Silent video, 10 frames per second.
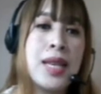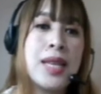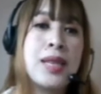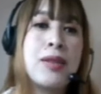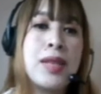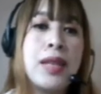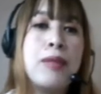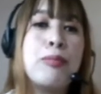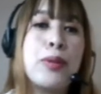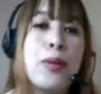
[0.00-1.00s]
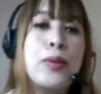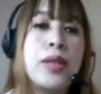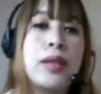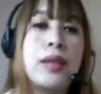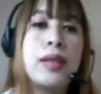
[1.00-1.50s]
So C.D. Broad
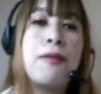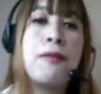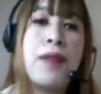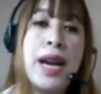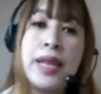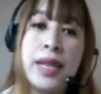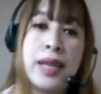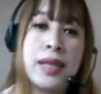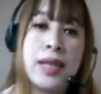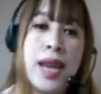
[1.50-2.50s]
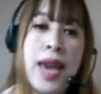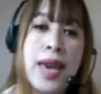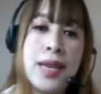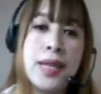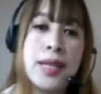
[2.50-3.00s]
defined it
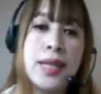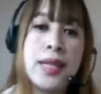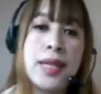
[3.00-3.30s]
as